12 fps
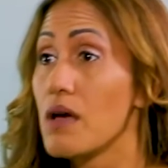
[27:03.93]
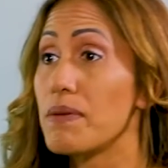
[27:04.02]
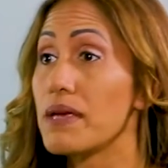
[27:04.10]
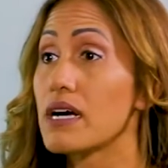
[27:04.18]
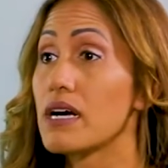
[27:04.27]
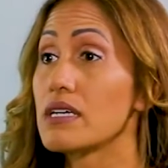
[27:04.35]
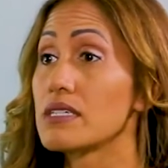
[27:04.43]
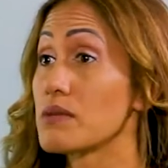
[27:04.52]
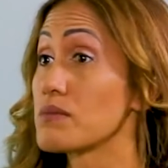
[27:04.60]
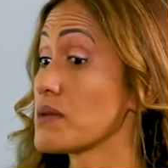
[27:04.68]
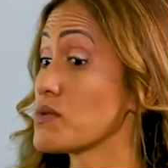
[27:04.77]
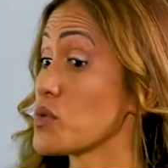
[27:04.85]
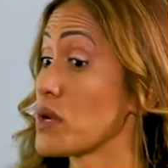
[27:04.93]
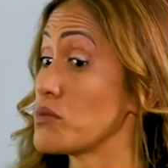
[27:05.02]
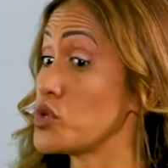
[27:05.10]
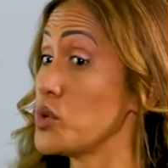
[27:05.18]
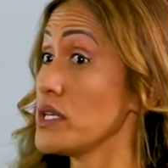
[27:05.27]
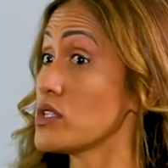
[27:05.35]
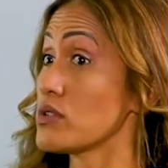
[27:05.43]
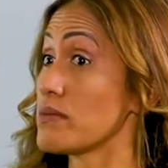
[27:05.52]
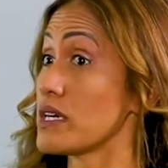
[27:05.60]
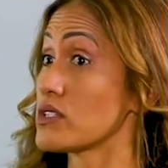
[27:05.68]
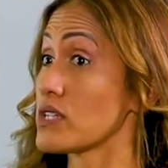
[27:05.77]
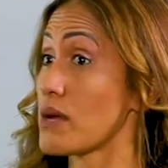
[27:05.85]
Because sometimes when I'm doing too
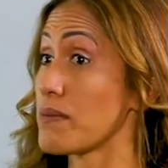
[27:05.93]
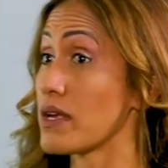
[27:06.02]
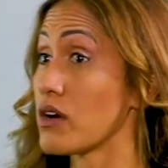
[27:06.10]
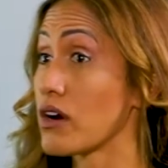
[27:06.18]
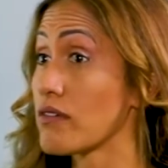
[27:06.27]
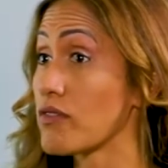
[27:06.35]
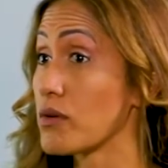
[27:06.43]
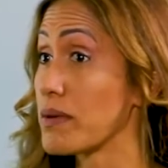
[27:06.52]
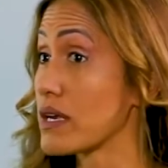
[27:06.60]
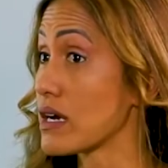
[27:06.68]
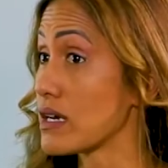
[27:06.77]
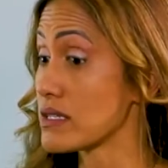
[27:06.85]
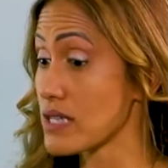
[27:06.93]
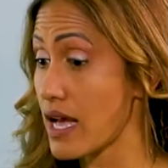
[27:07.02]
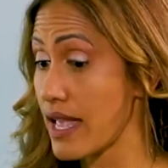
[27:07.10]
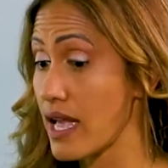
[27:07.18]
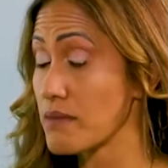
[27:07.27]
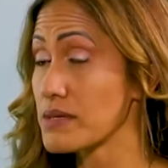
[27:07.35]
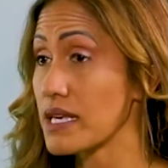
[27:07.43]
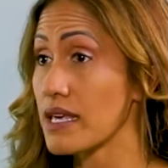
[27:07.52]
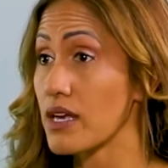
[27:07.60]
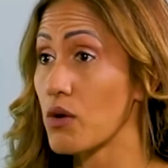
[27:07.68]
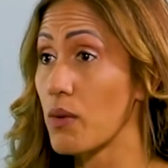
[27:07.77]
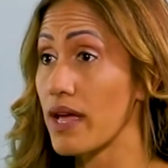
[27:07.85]
much, I'm being hurtful because I am taking
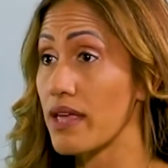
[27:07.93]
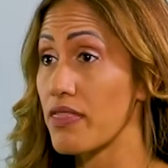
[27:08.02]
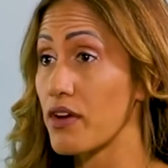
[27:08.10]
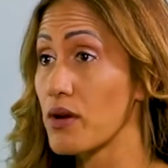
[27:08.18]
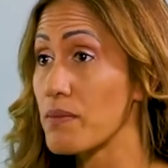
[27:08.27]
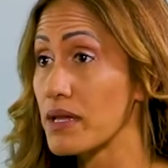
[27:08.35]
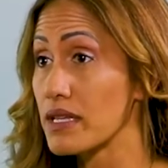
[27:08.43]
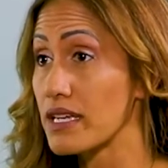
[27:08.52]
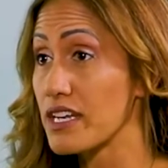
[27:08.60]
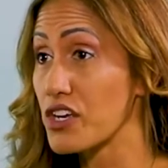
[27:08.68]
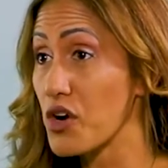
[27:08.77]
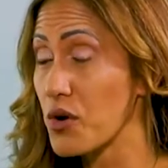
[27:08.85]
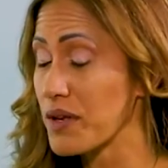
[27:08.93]
away their ability to go.